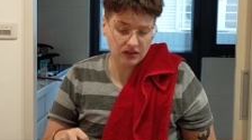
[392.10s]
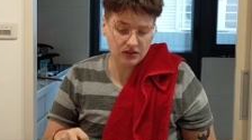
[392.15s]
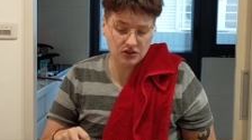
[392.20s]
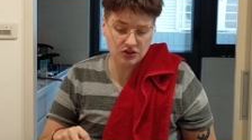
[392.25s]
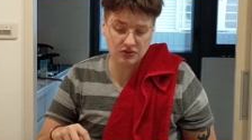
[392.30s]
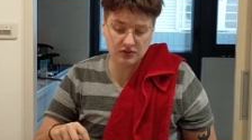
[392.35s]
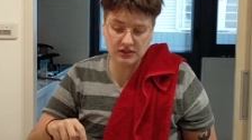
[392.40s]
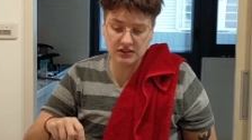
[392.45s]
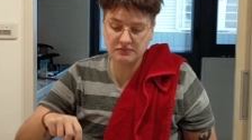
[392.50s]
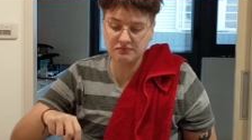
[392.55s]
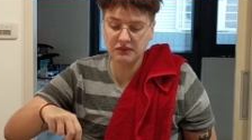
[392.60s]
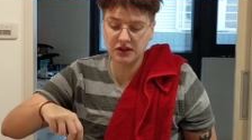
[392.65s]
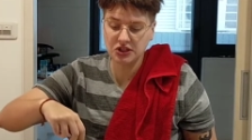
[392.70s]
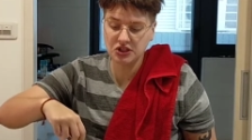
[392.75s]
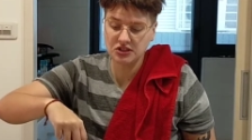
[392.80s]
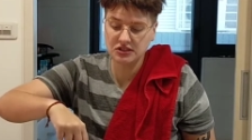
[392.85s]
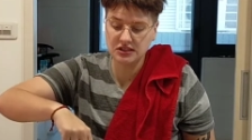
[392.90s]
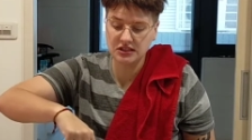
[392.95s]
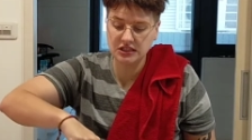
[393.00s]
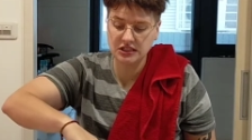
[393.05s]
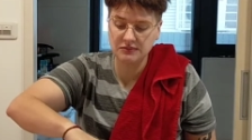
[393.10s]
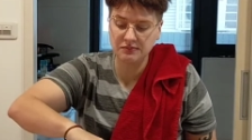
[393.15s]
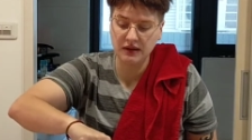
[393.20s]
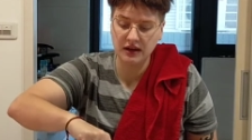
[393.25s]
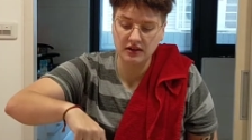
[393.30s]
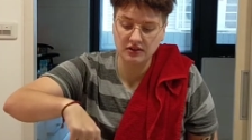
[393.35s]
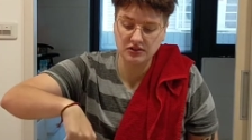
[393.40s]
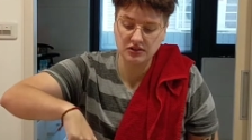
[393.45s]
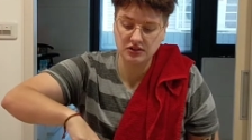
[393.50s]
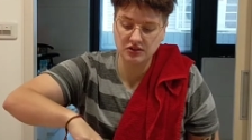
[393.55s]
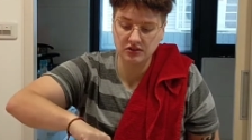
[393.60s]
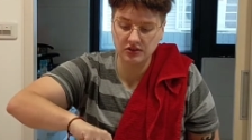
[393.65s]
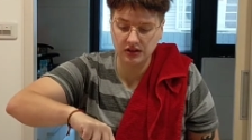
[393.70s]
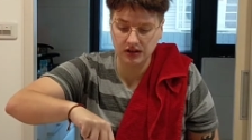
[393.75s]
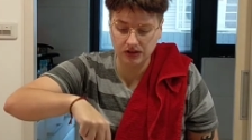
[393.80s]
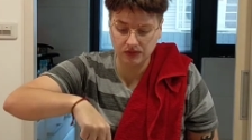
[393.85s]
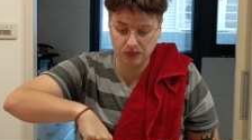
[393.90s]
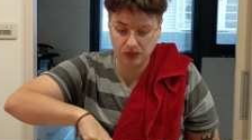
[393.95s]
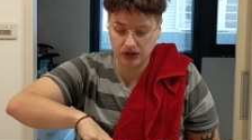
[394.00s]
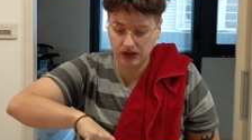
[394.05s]
So as much as this smells
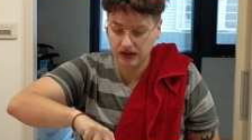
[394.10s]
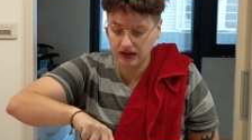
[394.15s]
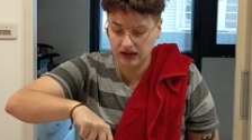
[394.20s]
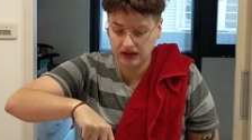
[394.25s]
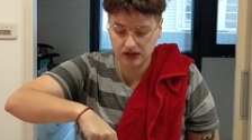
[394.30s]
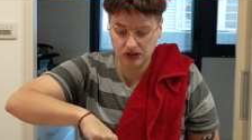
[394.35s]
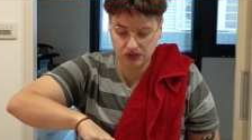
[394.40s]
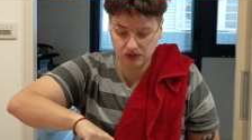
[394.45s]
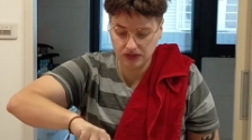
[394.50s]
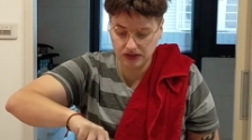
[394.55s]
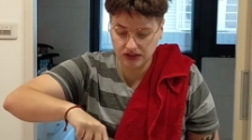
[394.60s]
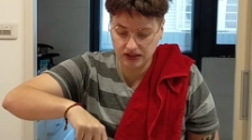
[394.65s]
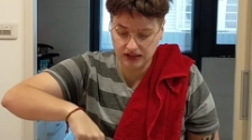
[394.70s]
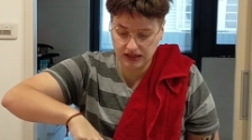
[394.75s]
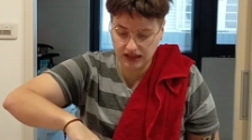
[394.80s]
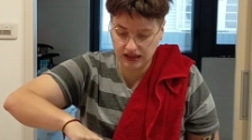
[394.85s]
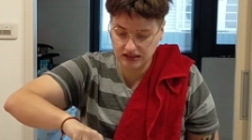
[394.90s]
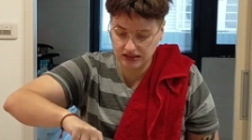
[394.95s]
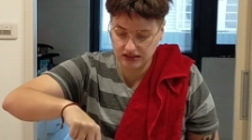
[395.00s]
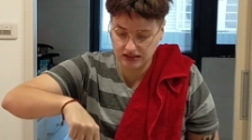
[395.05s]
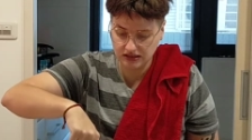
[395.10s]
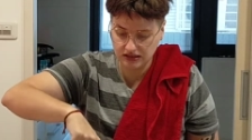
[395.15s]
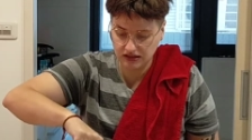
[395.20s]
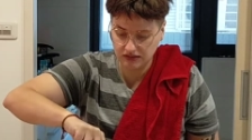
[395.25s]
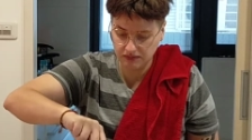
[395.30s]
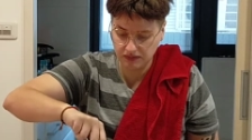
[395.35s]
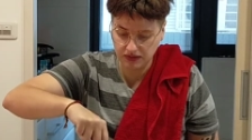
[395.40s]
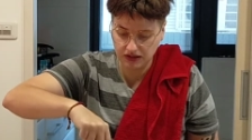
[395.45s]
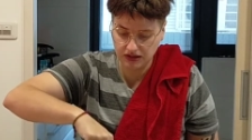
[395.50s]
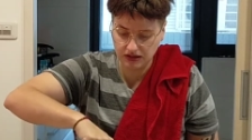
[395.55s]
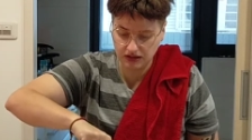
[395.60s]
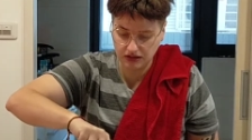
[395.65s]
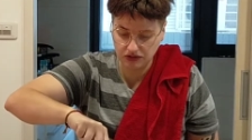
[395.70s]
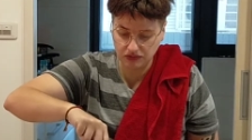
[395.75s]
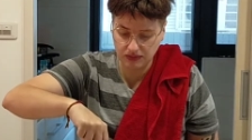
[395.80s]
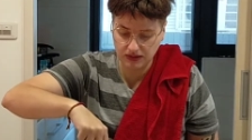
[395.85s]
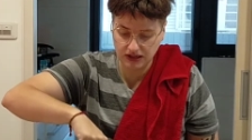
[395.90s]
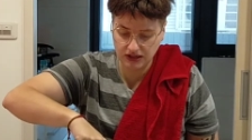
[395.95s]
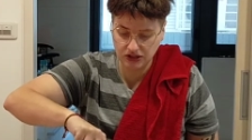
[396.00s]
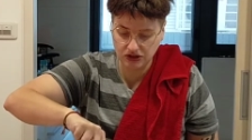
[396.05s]
good, we're not going to taste it because
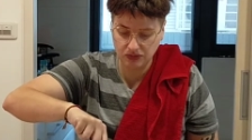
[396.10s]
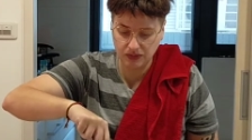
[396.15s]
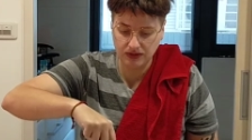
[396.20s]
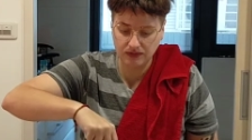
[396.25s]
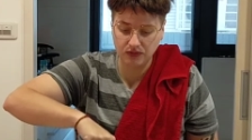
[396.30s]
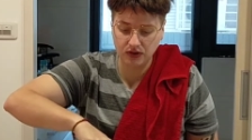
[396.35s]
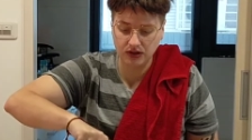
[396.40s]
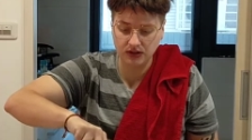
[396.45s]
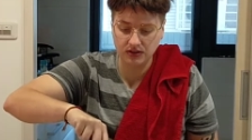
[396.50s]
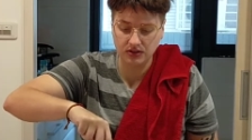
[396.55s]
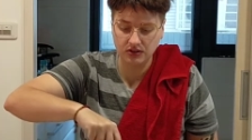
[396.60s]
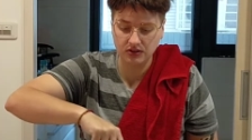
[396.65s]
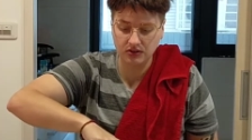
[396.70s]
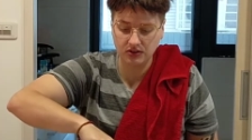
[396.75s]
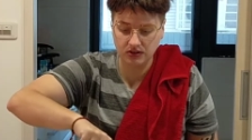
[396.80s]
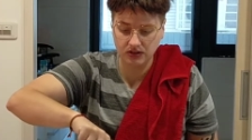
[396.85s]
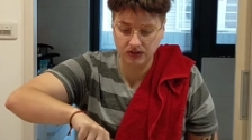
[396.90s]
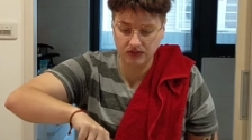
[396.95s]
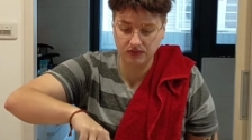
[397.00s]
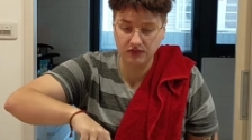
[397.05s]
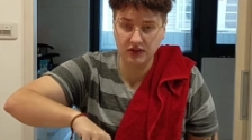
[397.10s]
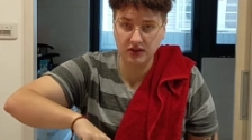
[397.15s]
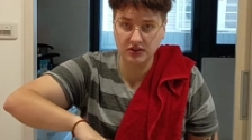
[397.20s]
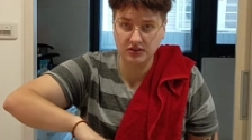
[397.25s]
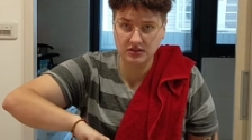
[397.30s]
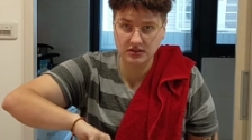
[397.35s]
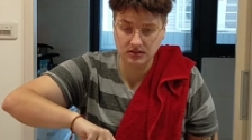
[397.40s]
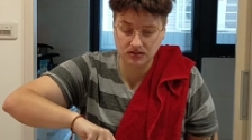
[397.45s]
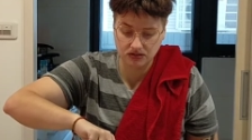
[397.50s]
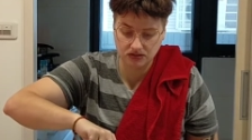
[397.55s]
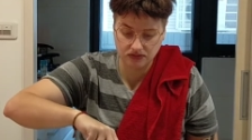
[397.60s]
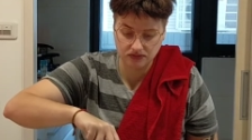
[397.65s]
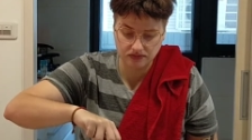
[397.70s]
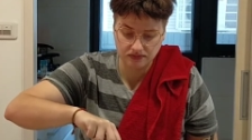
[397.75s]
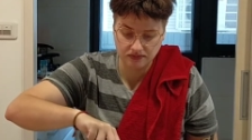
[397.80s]
we need to wait for it to cook first.